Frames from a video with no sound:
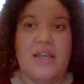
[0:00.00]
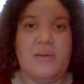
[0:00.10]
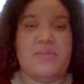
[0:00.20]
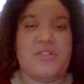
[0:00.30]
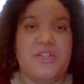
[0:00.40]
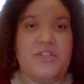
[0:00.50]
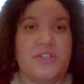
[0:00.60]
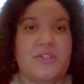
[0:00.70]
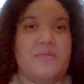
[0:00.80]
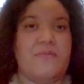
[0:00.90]
in
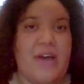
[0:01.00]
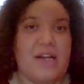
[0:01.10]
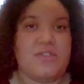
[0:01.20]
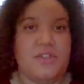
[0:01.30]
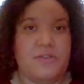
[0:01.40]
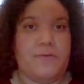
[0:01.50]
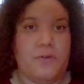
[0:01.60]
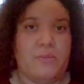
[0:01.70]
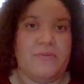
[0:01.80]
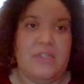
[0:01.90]
particular, vascular
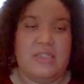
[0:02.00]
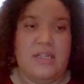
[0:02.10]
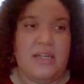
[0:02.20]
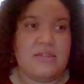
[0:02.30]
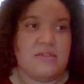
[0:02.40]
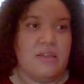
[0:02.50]
form of EDS.